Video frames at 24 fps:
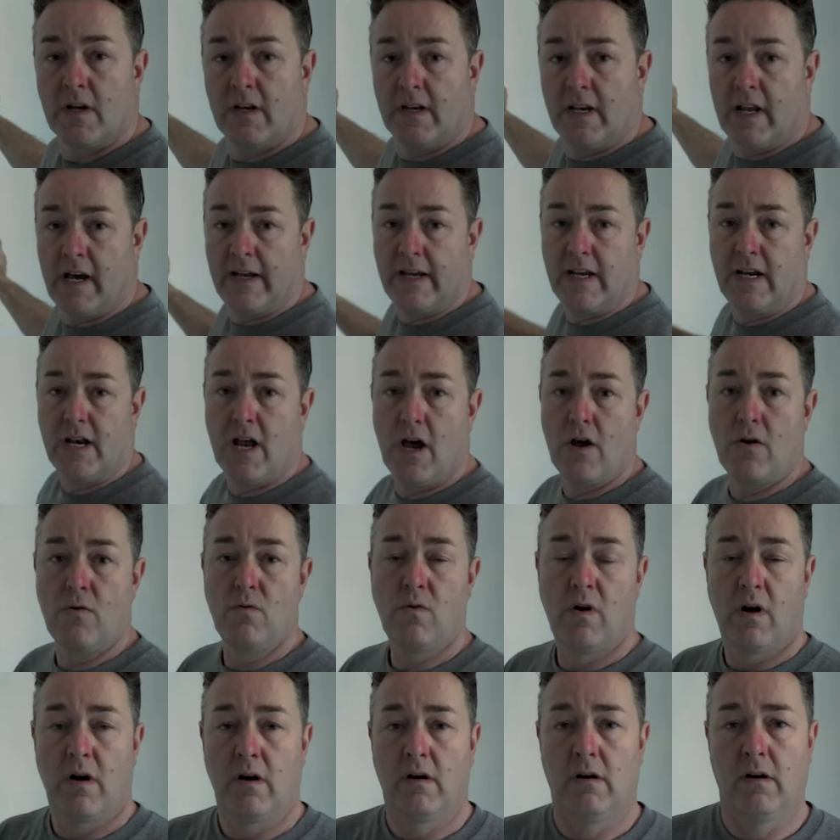Now you
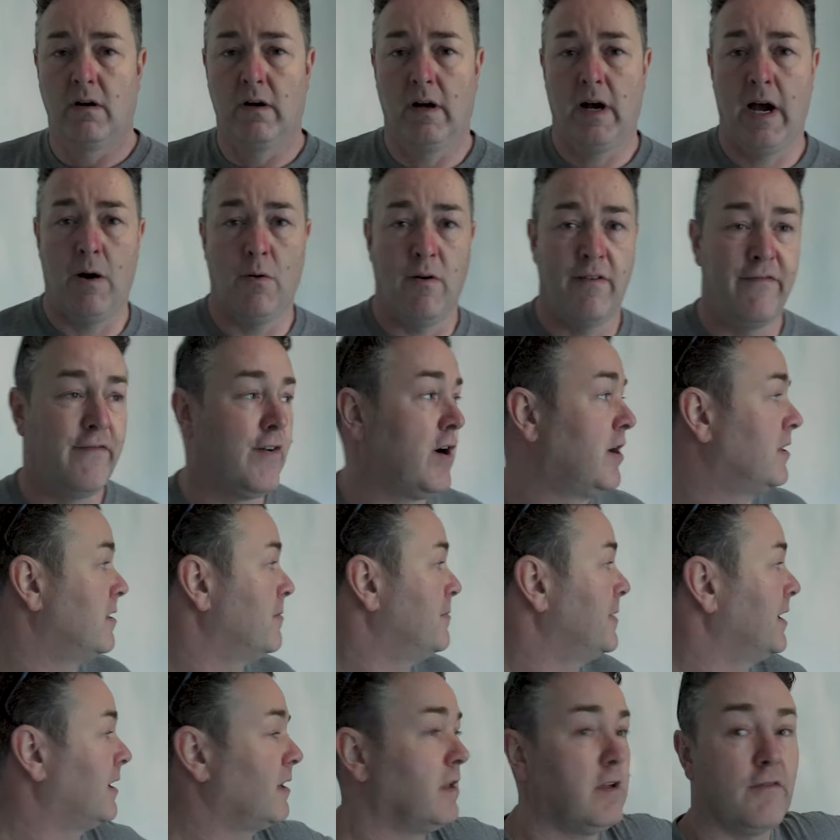know how I find the
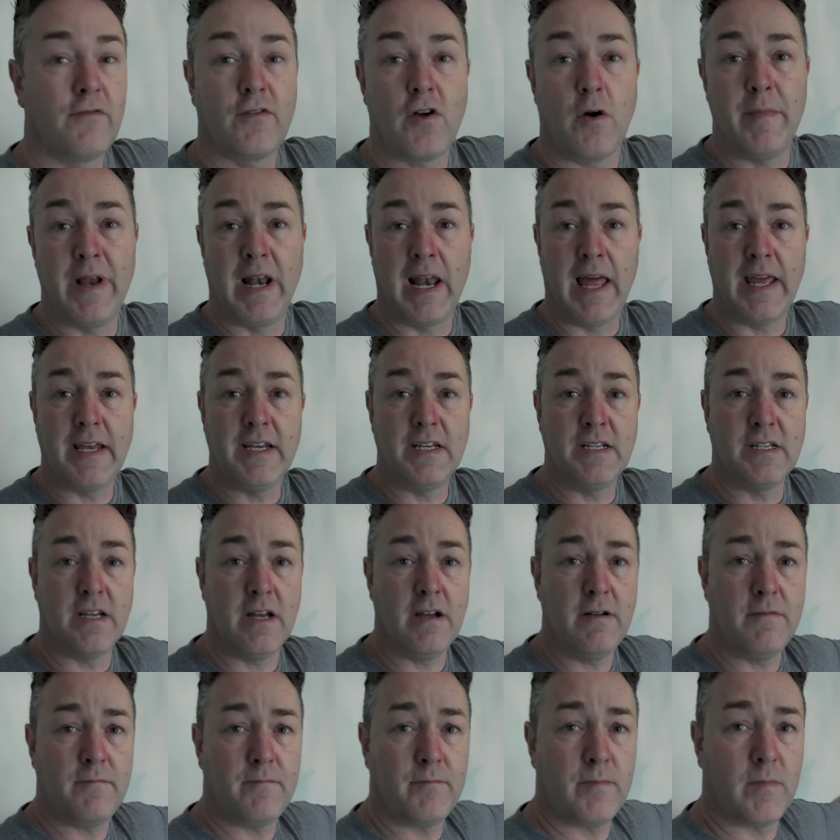middle. I've got my
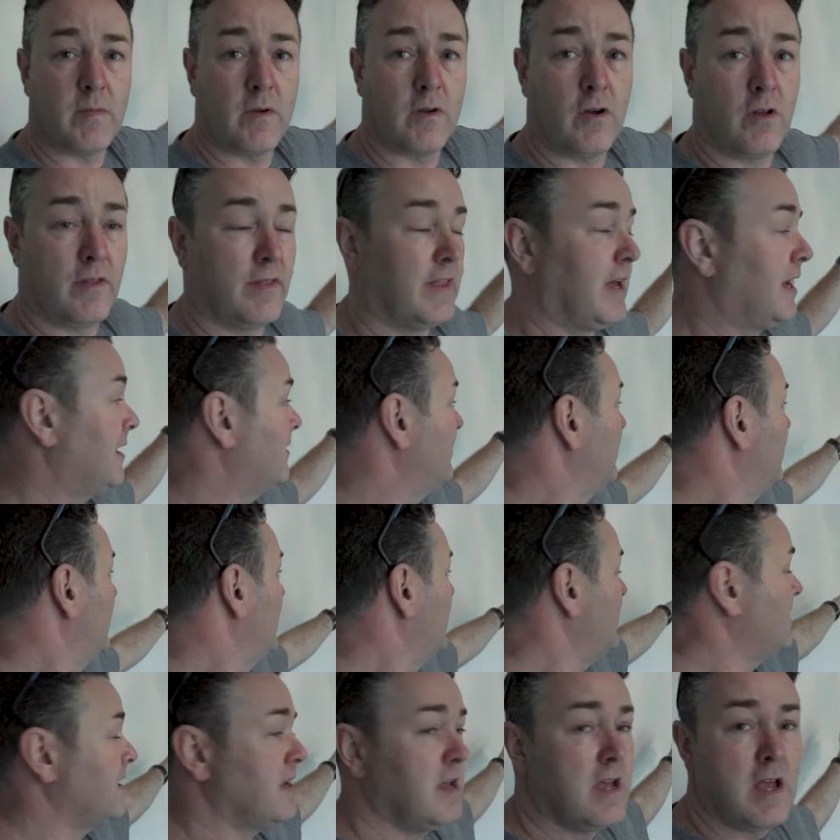laser, got that
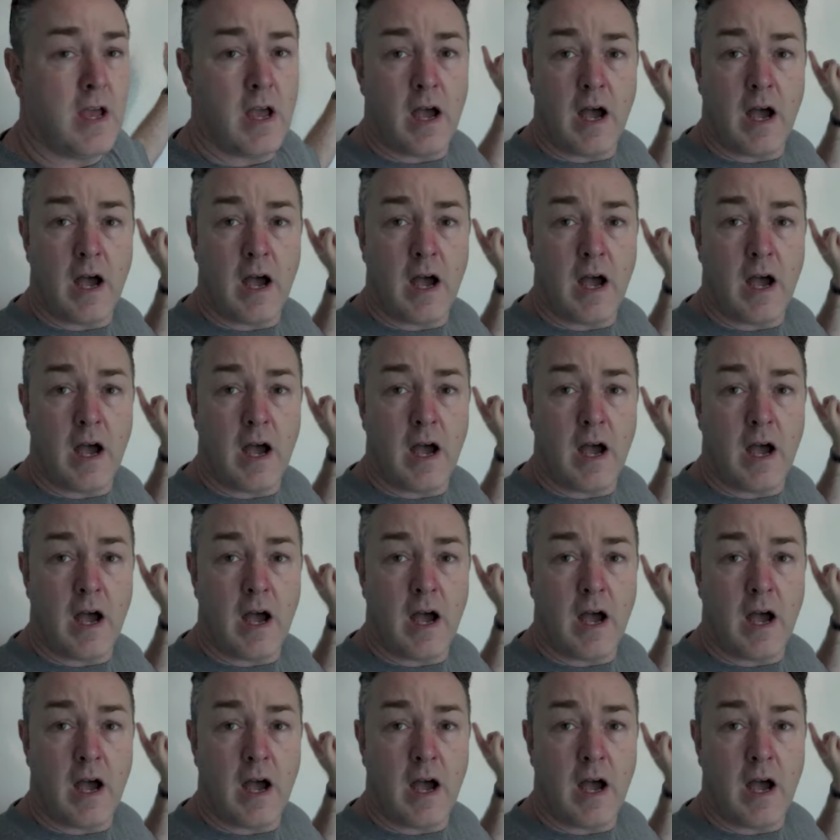there.